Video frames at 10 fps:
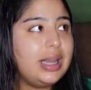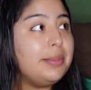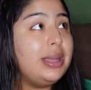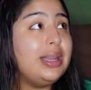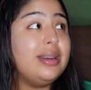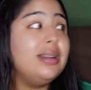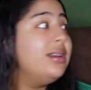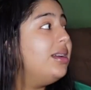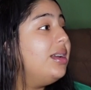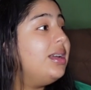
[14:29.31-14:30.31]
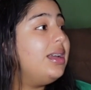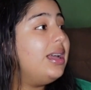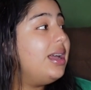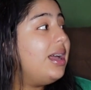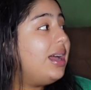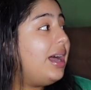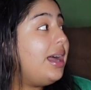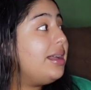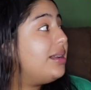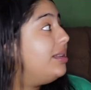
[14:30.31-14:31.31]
I mean, I